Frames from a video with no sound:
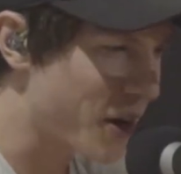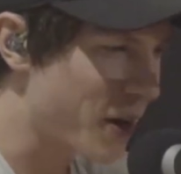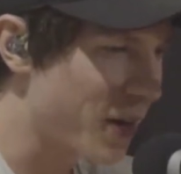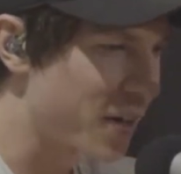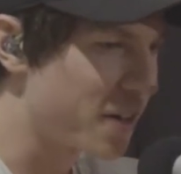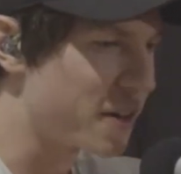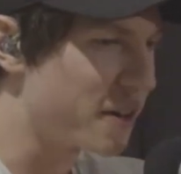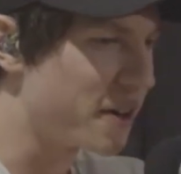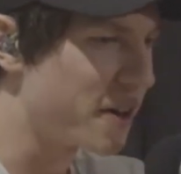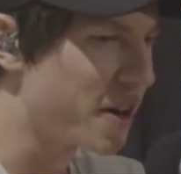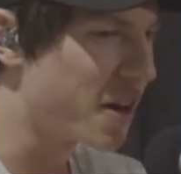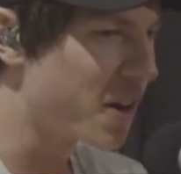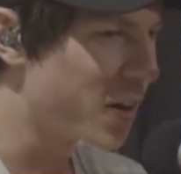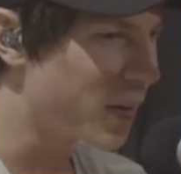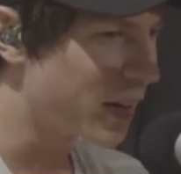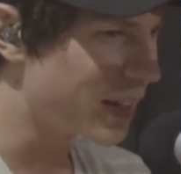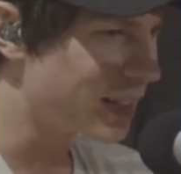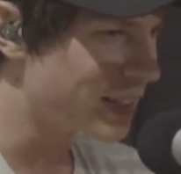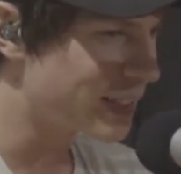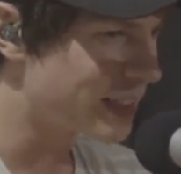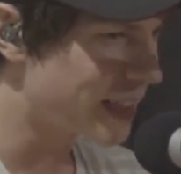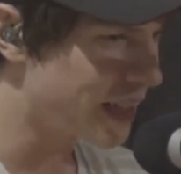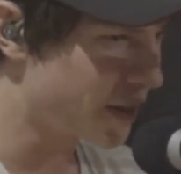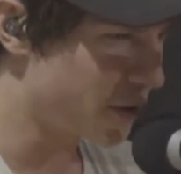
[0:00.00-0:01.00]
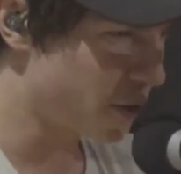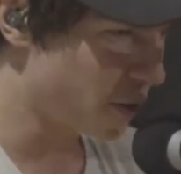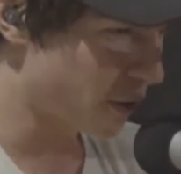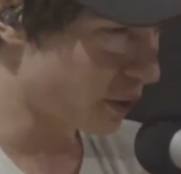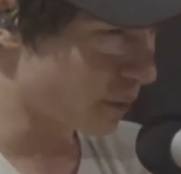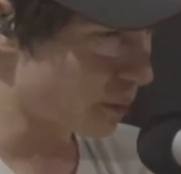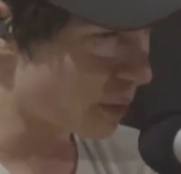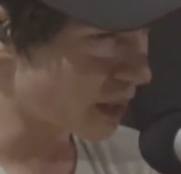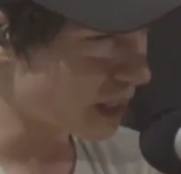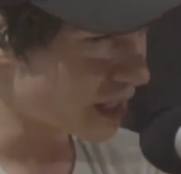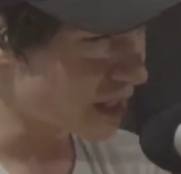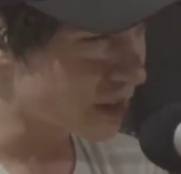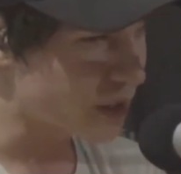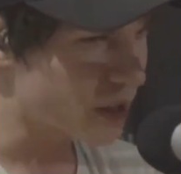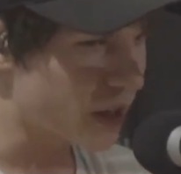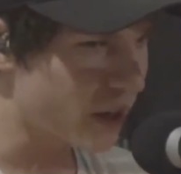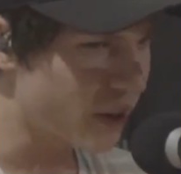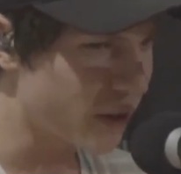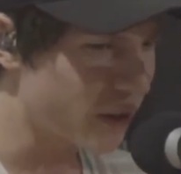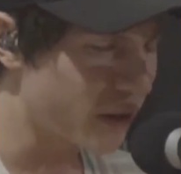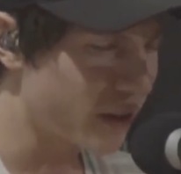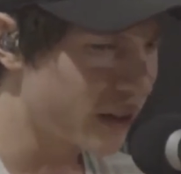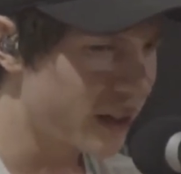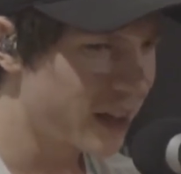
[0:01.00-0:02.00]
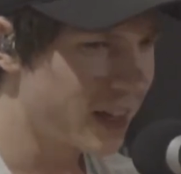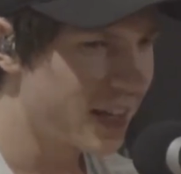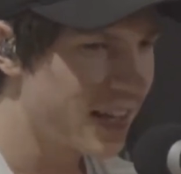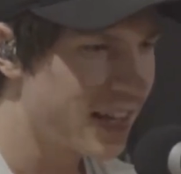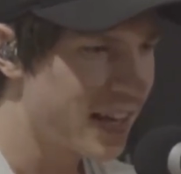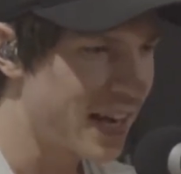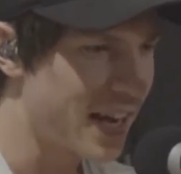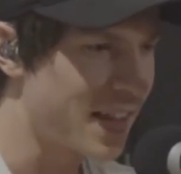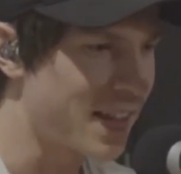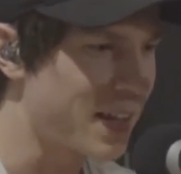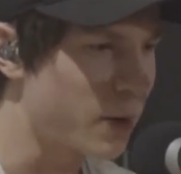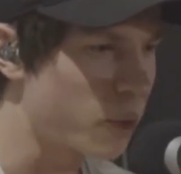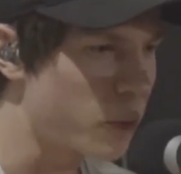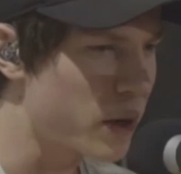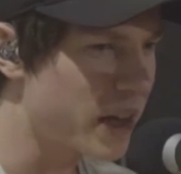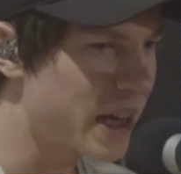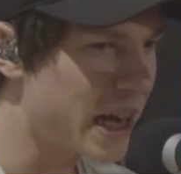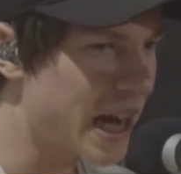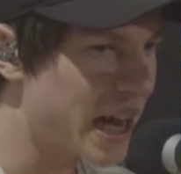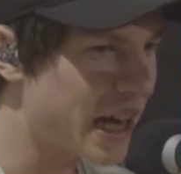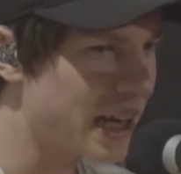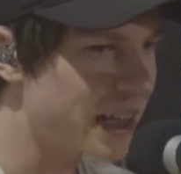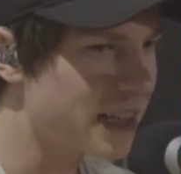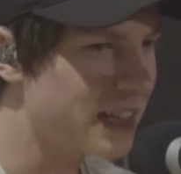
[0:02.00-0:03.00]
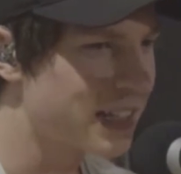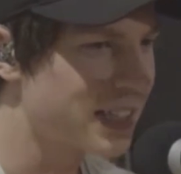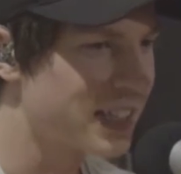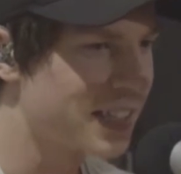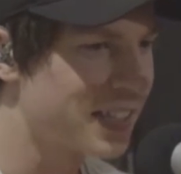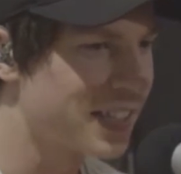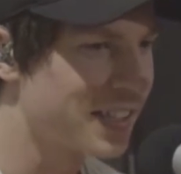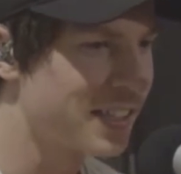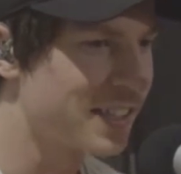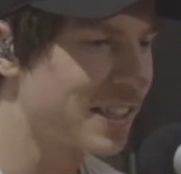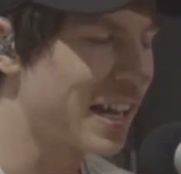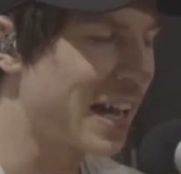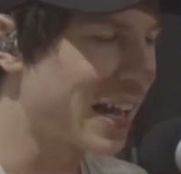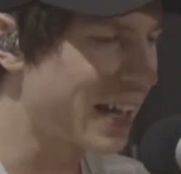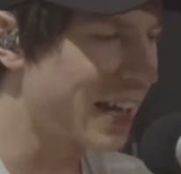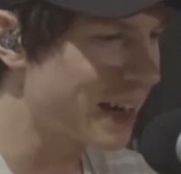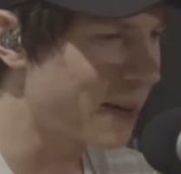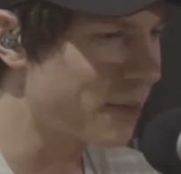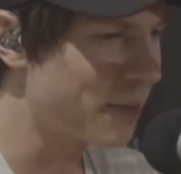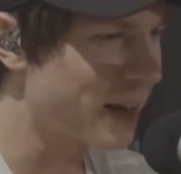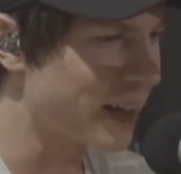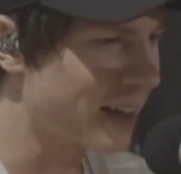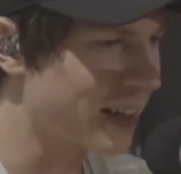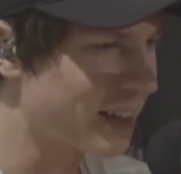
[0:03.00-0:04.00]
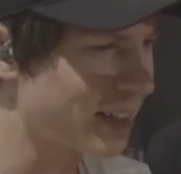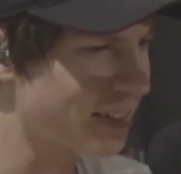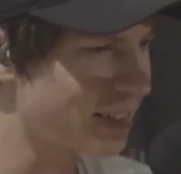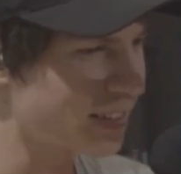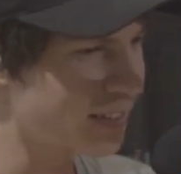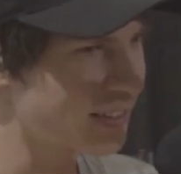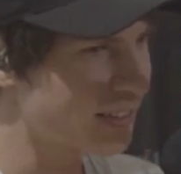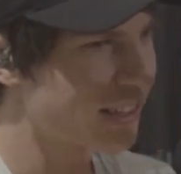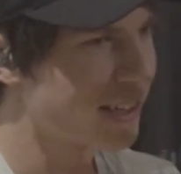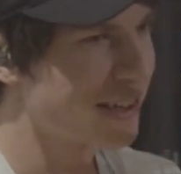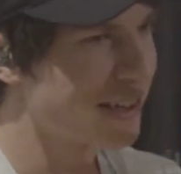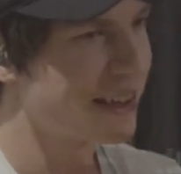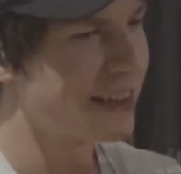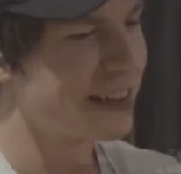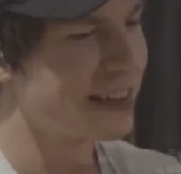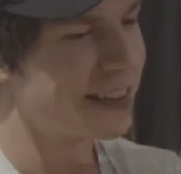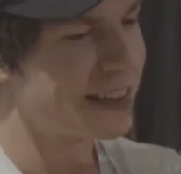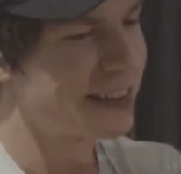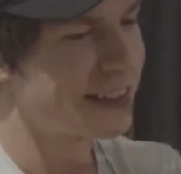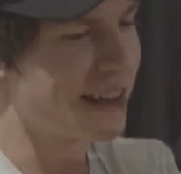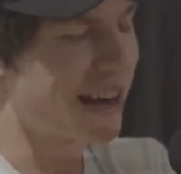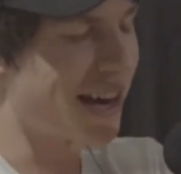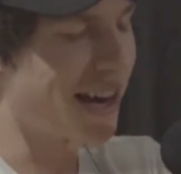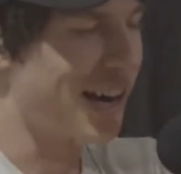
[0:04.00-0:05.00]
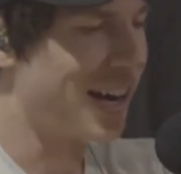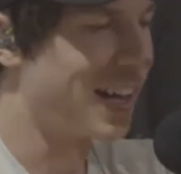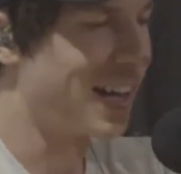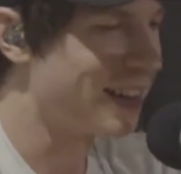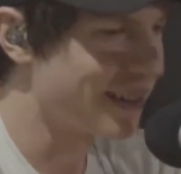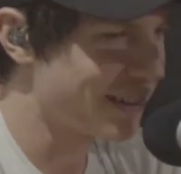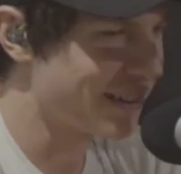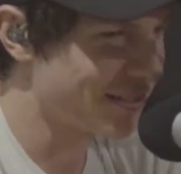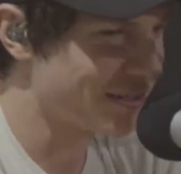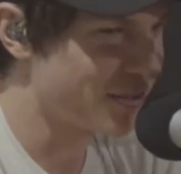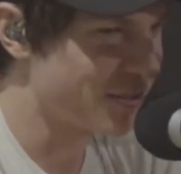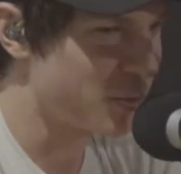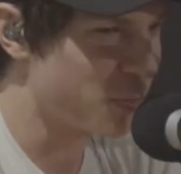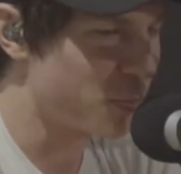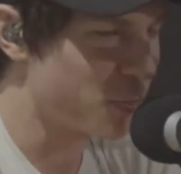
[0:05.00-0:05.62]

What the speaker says: Hero and seeing who could beat each other. And then we got, like, I'm not just